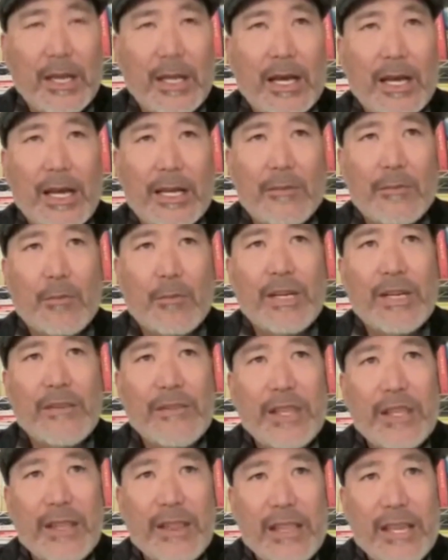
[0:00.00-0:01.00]
And one
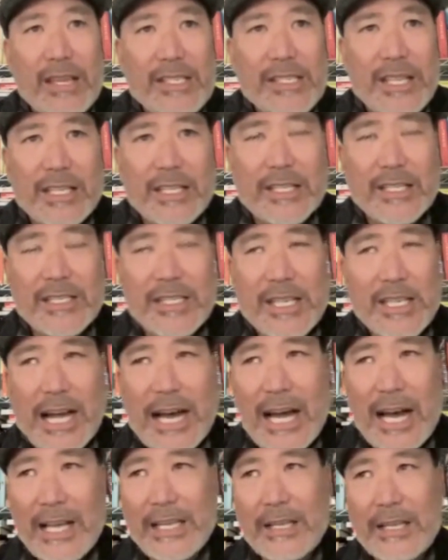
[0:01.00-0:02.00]
of the things that the
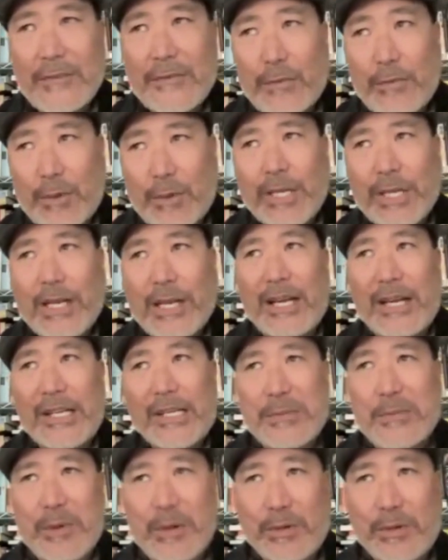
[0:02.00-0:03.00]
Thai informant I
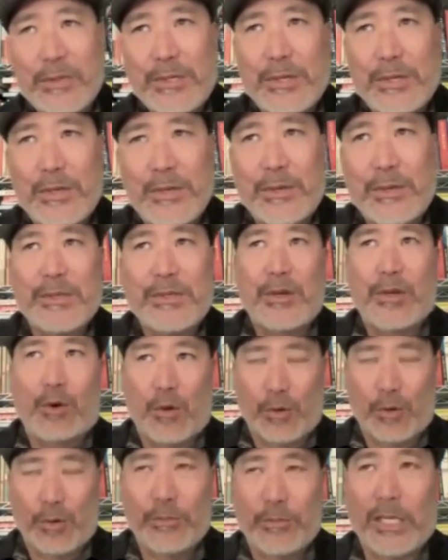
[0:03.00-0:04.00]
spoke to
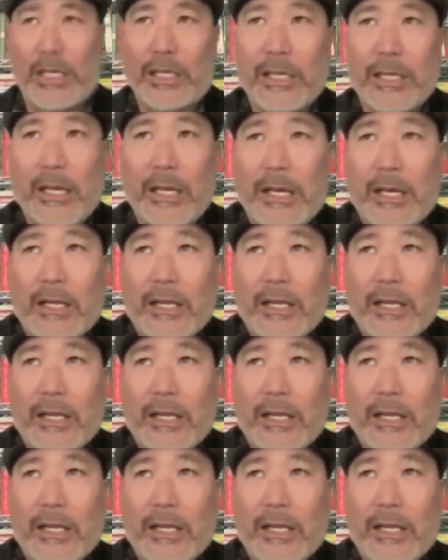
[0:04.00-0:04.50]
told me